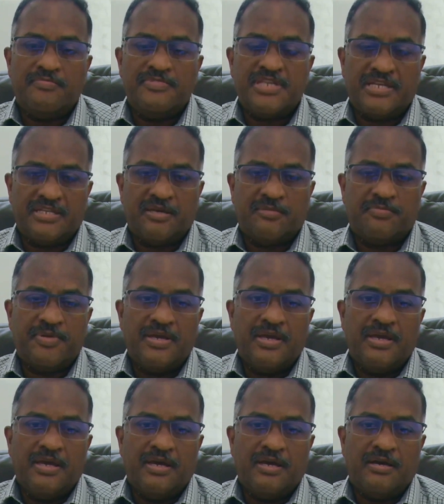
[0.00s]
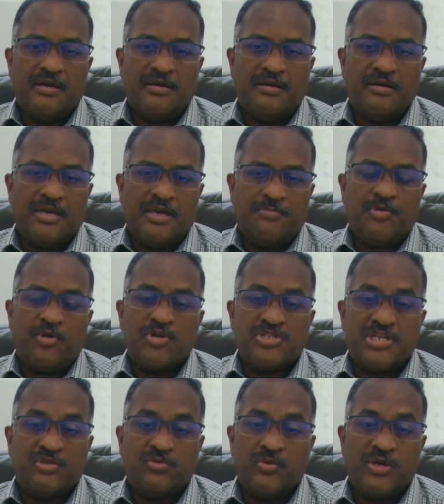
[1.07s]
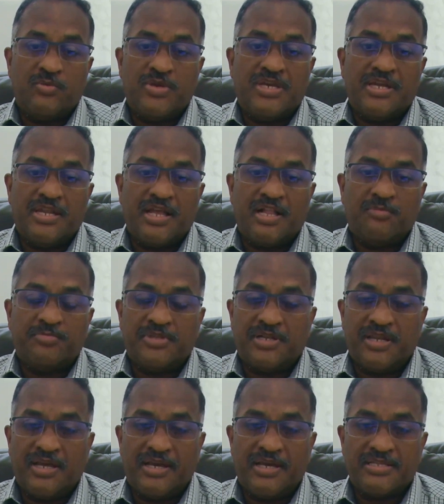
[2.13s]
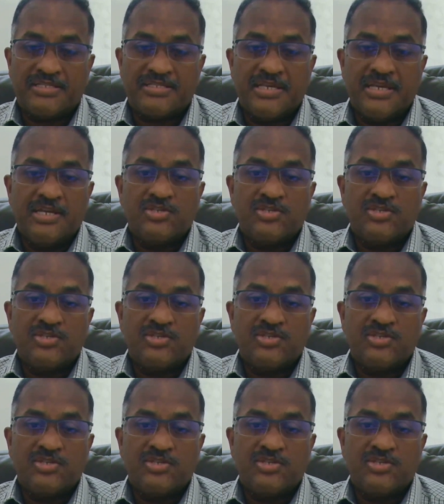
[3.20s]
set up a project where we can help the clients